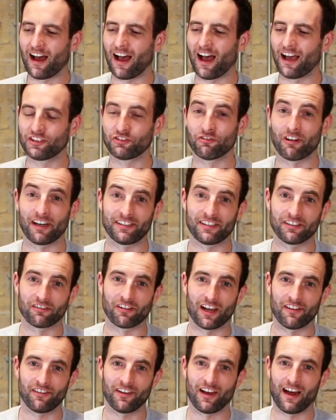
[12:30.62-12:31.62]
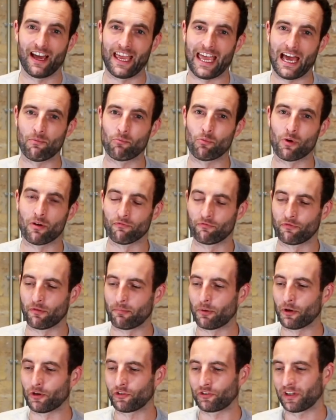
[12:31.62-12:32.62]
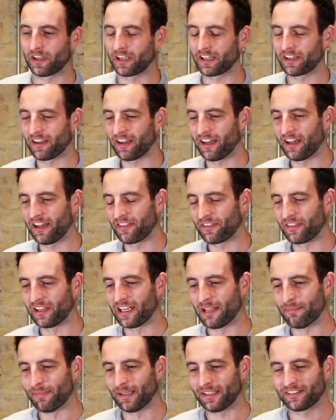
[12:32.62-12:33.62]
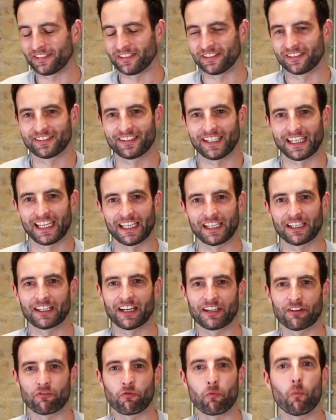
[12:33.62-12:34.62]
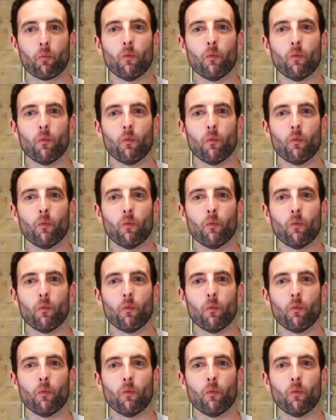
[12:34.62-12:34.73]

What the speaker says: as a racing driver, I am one for pushing the limits and seeing kind of